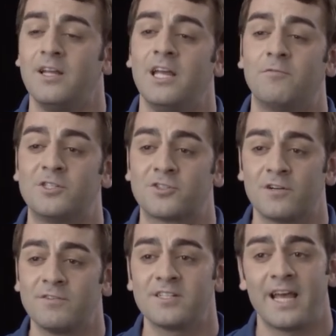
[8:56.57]
If we
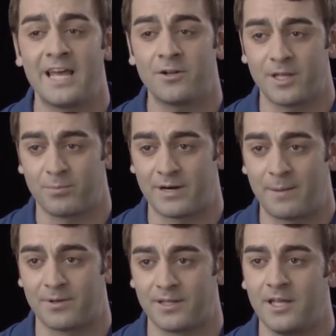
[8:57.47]
service and handle them
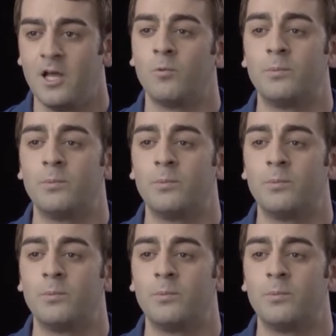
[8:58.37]
properly,